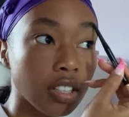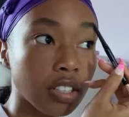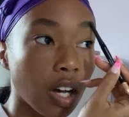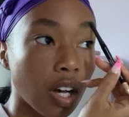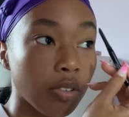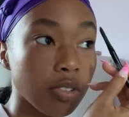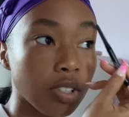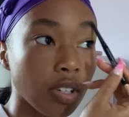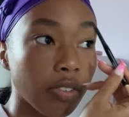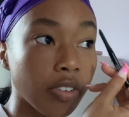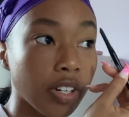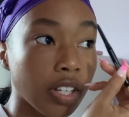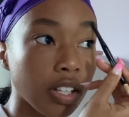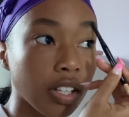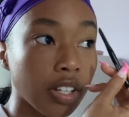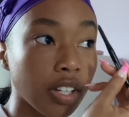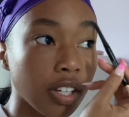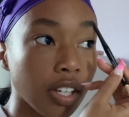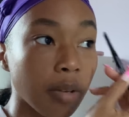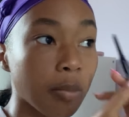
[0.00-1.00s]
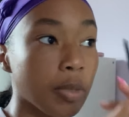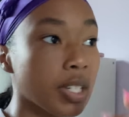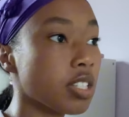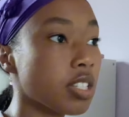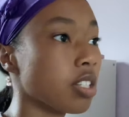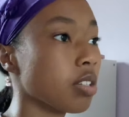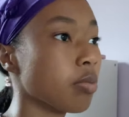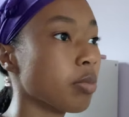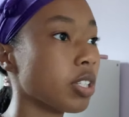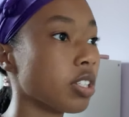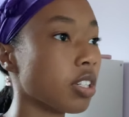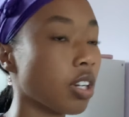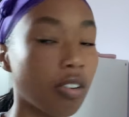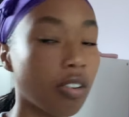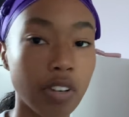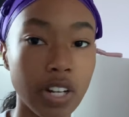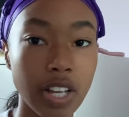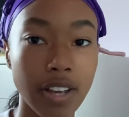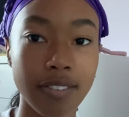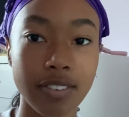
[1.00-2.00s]
I was already looking at my syllabus and I
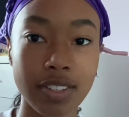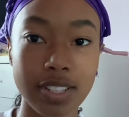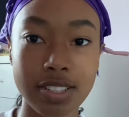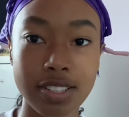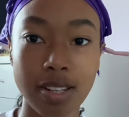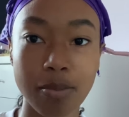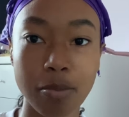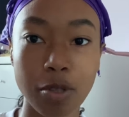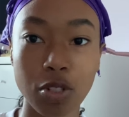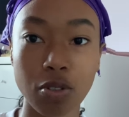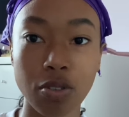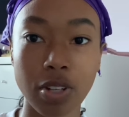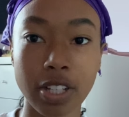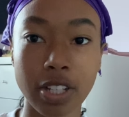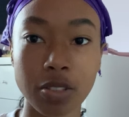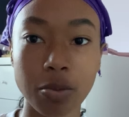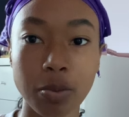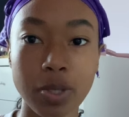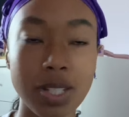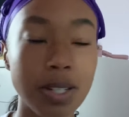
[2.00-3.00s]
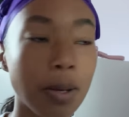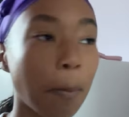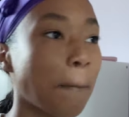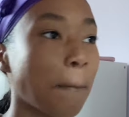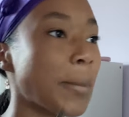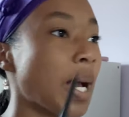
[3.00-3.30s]
already have an assignment due next week.